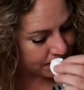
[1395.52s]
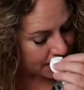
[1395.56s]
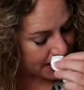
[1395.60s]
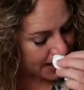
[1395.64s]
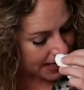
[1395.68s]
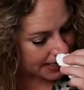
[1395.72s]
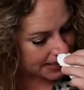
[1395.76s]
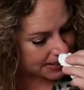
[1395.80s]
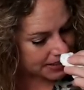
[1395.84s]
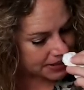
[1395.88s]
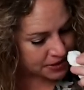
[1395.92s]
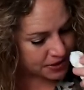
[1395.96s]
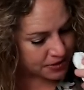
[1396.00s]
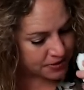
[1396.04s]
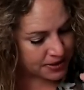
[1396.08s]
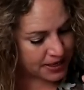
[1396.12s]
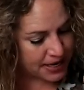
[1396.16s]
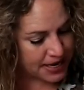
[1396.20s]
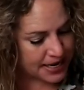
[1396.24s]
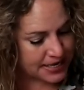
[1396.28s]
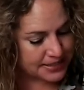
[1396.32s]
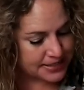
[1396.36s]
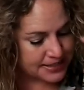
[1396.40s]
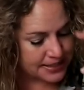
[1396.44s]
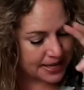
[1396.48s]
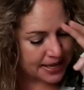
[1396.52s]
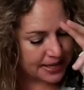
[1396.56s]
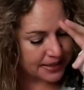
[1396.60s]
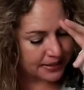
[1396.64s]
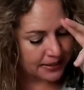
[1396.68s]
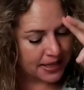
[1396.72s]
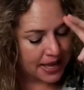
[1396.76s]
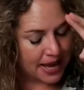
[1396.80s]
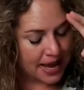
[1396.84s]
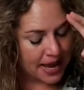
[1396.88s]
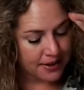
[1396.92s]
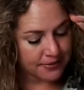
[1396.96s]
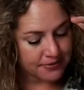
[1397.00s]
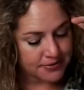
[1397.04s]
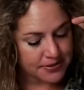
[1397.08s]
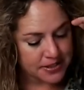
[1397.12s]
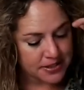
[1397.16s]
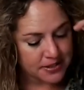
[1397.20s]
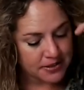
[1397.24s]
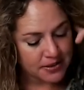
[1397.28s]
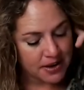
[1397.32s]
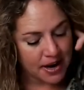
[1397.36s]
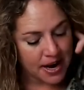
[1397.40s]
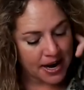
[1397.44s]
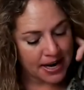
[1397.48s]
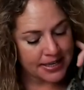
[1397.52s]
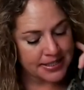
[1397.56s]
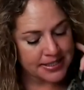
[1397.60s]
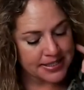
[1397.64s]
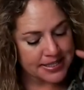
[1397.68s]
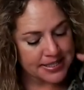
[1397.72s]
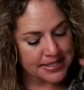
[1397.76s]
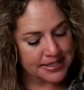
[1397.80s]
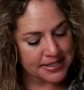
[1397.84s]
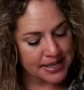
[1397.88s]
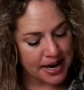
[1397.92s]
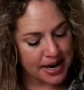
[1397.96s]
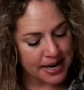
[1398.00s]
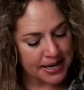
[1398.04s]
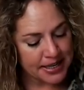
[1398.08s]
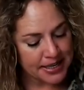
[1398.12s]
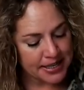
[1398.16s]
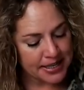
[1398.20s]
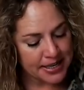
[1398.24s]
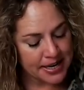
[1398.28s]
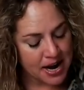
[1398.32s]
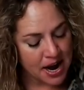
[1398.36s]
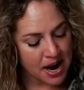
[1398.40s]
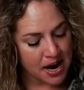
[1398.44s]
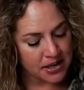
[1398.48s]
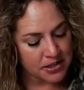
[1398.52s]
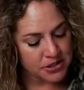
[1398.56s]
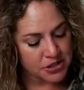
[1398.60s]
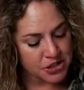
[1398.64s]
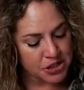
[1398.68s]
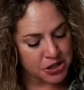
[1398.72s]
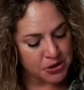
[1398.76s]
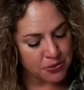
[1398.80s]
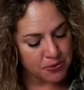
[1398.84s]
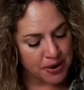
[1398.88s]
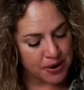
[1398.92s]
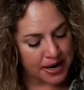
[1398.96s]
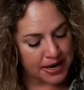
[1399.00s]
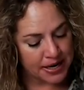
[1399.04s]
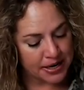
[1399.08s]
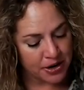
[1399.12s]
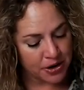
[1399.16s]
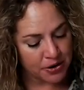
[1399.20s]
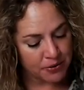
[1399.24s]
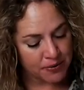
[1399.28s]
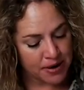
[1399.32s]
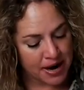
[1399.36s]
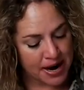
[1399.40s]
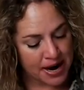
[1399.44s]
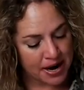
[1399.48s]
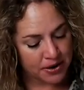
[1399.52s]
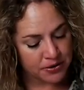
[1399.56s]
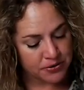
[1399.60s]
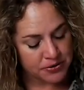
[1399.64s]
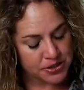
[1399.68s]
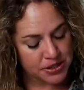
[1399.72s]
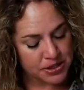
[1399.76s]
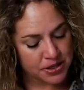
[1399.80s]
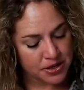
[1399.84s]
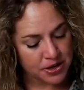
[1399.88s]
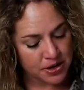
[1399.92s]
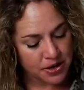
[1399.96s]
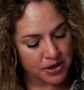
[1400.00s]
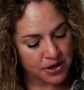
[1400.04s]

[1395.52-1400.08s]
As soon as they left, I decided not to wait around